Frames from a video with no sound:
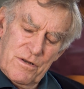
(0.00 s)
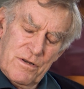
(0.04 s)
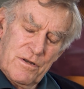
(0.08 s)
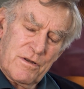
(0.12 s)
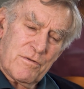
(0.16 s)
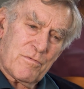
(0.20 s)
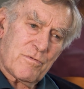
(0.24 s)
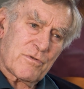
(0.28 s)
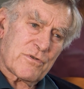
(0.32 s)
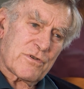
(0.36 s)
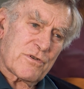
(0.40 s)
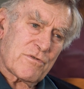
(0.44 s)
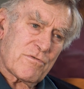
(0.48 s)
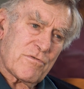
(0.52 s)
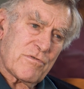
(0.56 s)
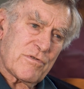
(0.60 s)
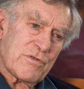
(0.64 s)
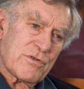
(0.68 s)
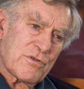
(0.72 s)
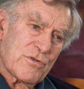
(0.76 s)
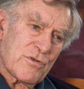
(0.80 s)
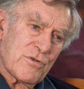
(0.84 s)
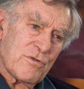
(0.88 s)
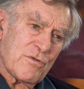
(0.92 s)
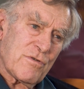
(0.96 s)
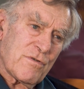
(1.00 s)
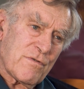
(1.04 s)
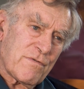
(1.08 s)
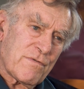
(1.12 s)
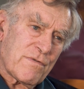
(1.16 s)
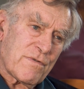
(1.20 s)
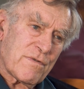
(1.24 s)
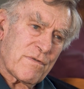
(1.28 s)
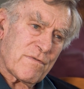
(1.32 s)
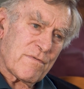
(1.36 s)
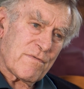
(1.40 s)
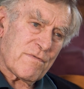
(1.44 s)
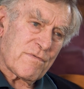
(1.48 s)
he was a
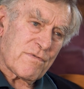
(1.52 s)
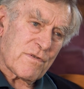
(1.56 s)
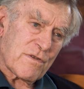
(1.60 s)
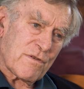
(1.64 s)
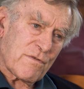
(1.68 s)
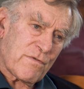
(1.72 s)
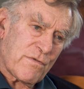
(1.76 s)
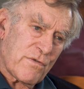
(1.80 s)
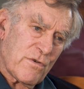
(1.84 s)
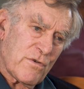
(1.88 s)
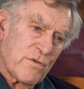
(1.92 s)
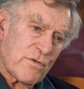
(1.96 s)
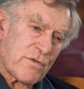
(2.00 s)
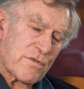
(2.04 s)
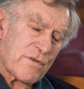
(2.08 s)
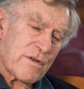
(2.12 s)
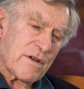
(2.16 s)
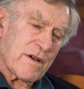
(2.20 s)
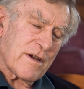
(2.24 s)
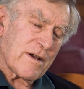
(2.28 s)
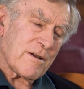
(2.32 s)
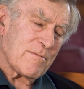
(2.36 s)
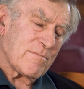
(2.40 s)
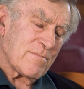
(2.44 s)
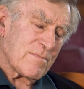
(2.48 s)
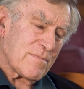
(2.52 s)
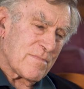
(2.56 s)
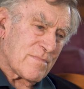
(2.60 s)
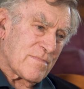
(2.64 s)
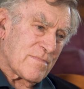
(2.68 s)
reserve for the first game,